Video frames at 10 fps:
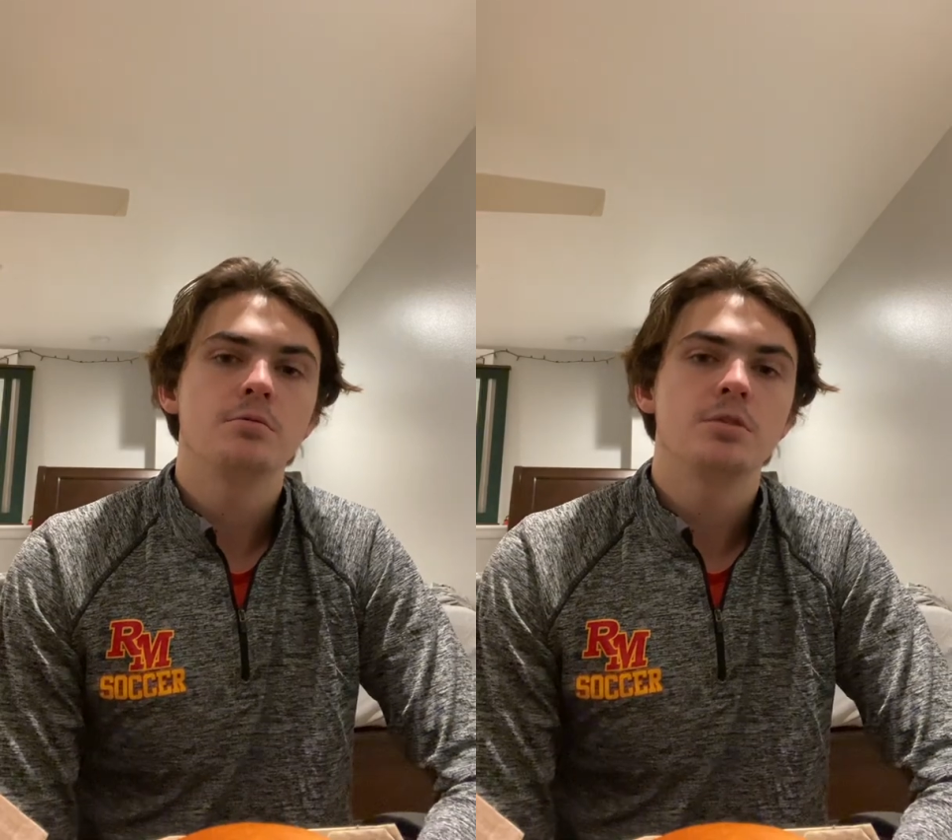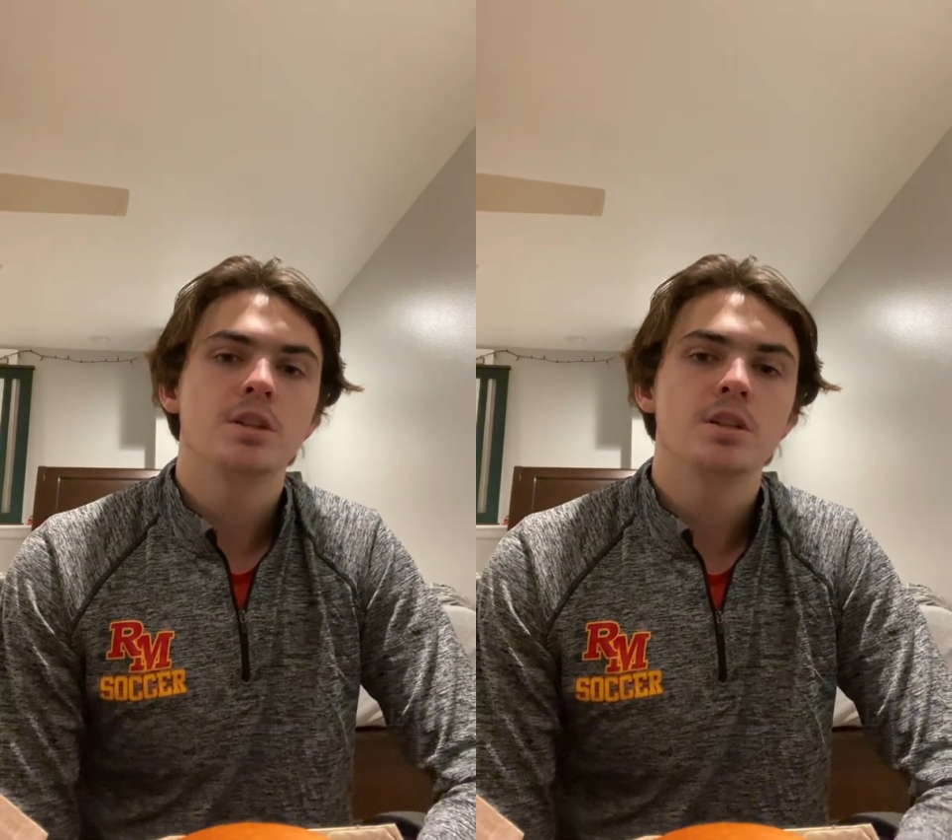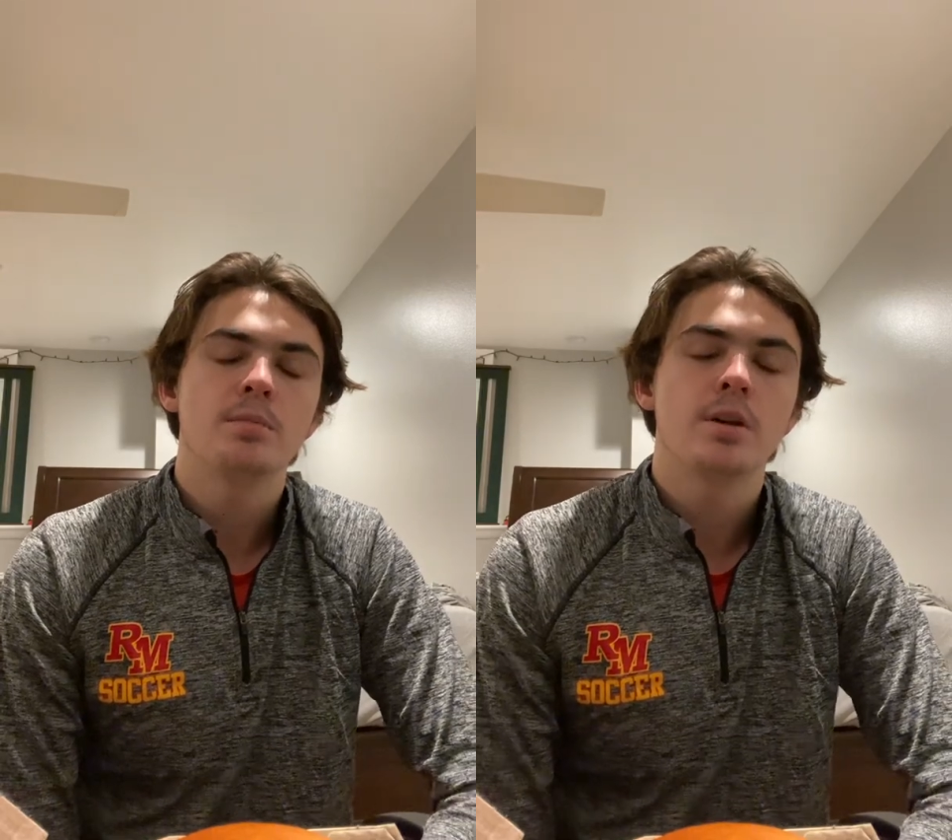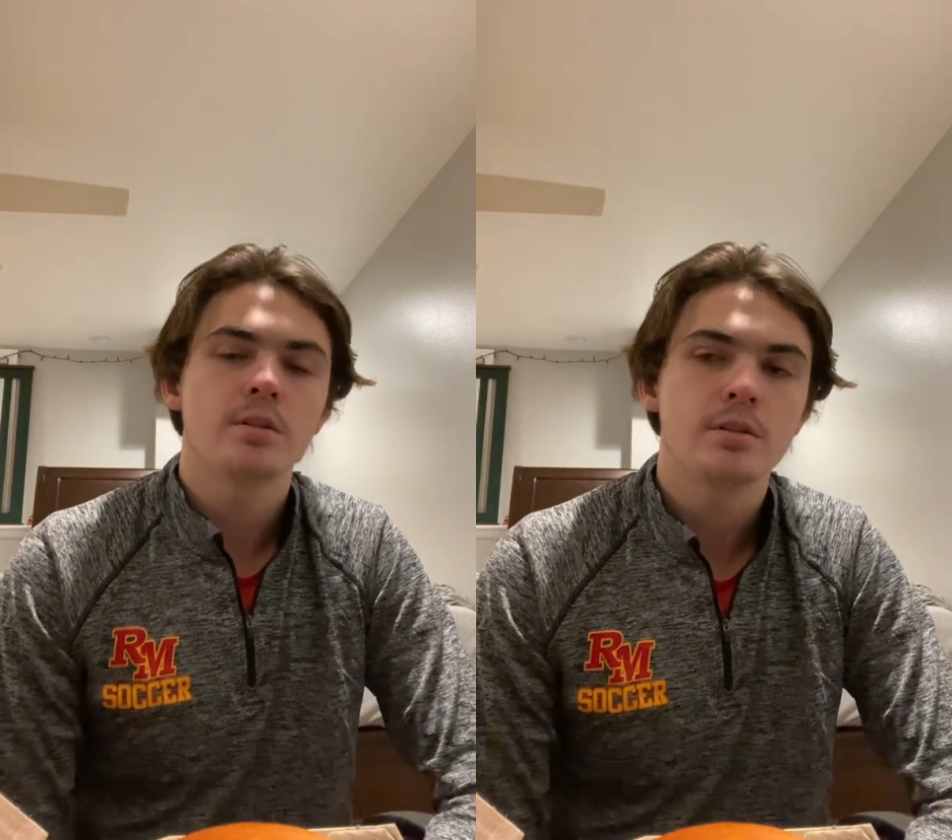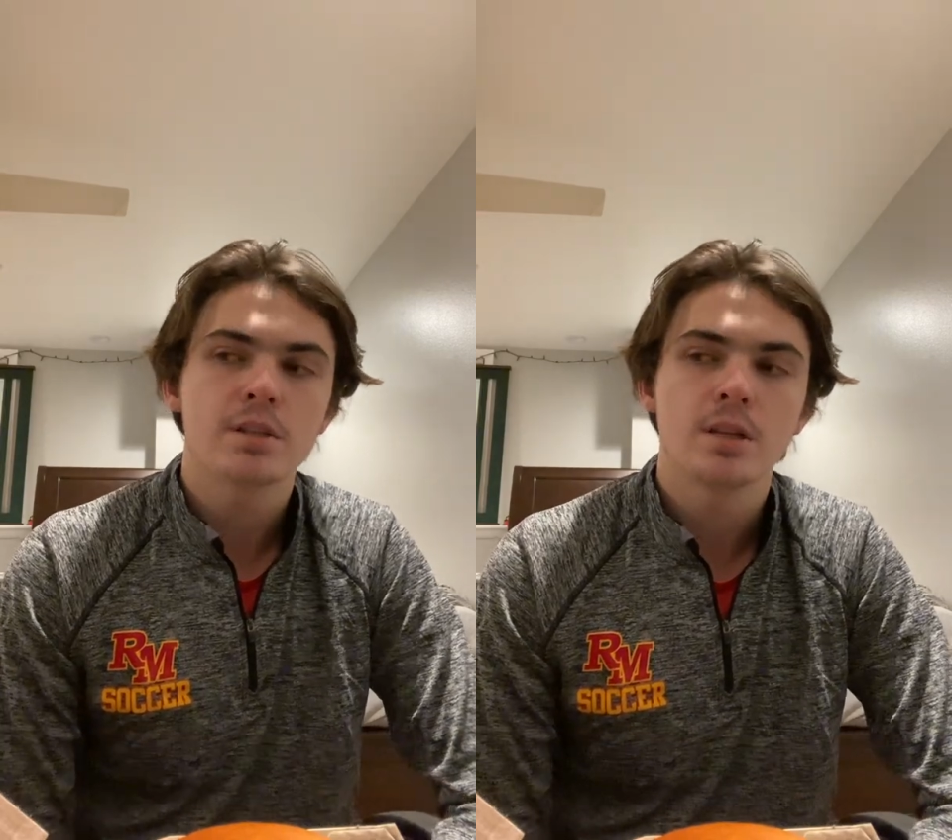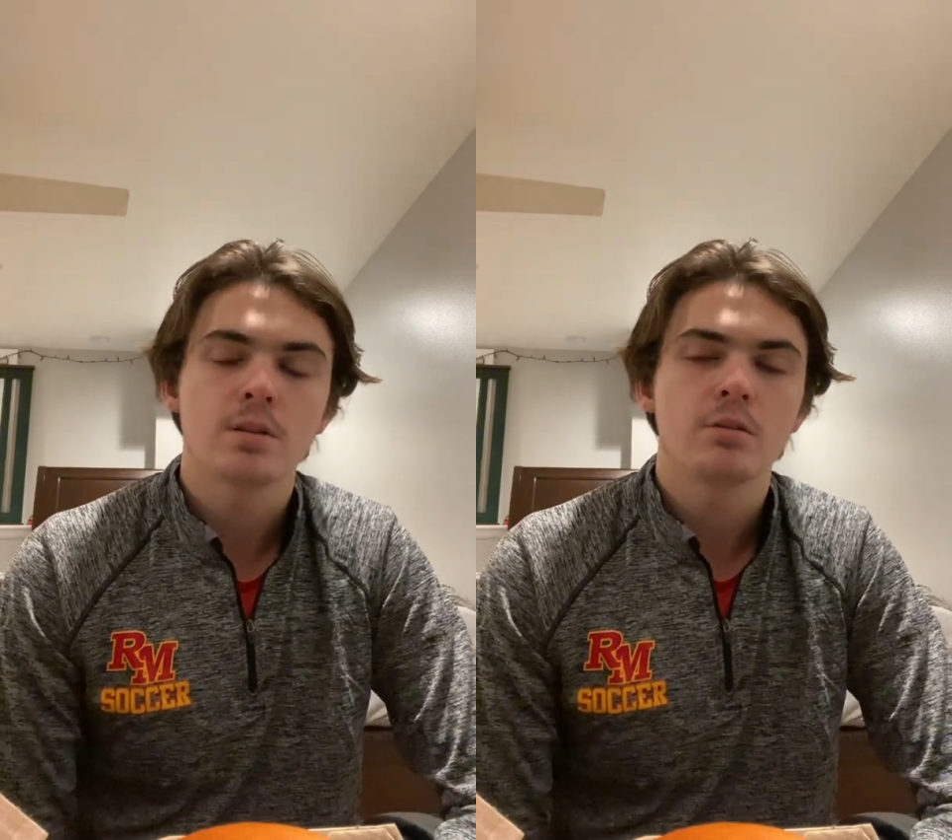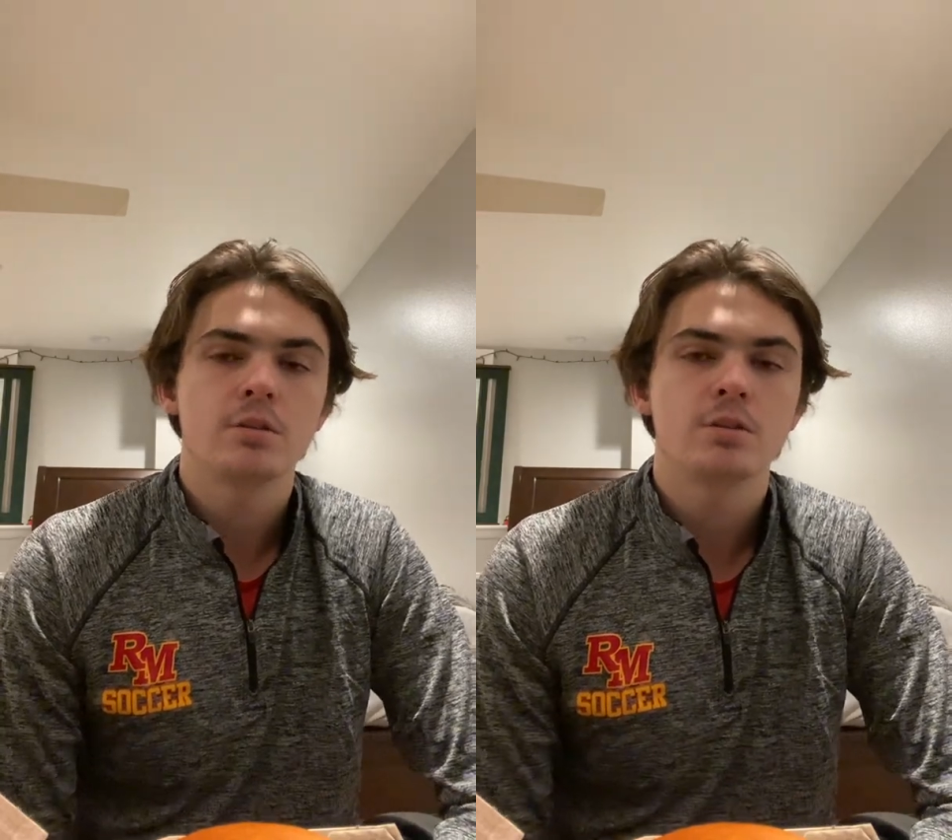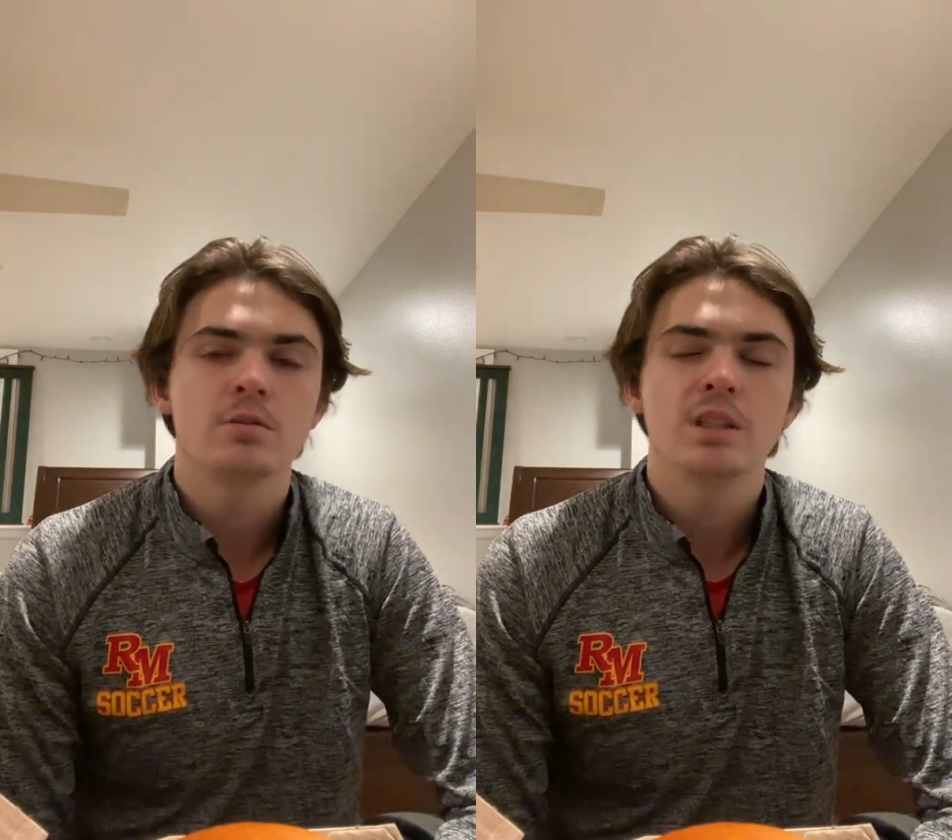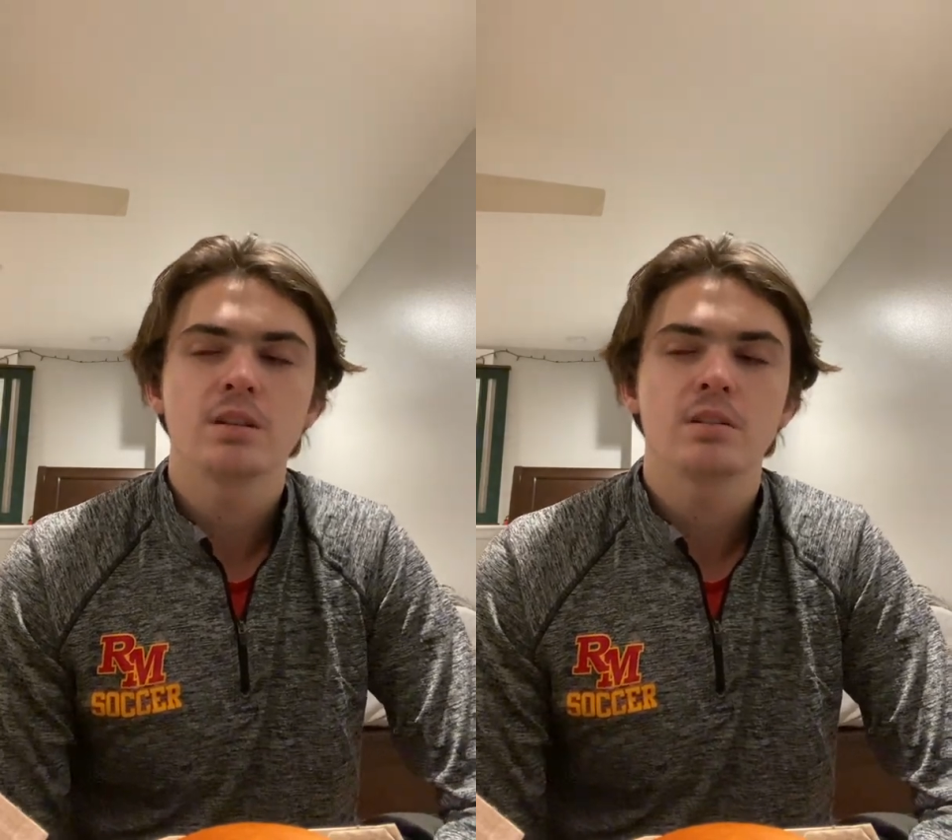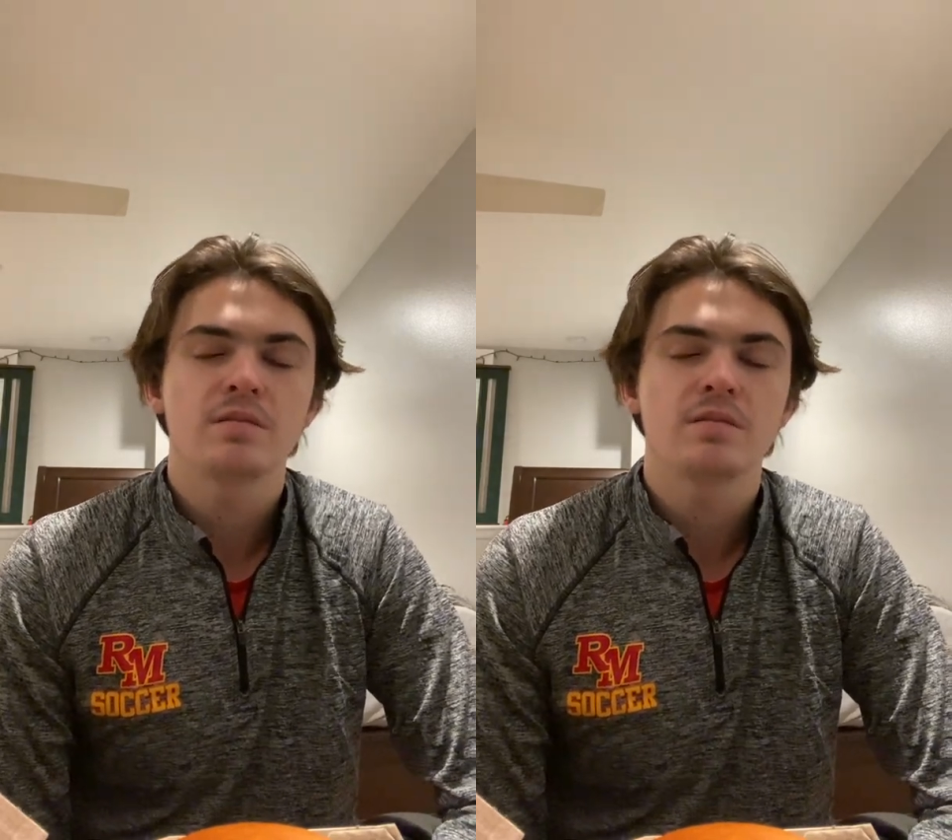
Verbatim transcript: cheeseburgers and a large drink